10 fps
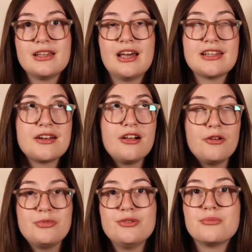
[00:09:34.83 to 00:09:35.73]
and that'll
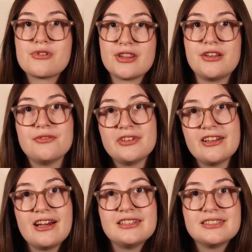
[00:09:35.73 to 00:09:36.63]
help you more than you
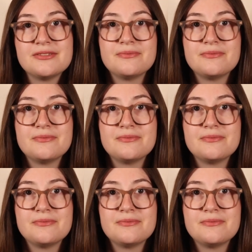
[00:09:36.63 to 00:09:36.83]
realize.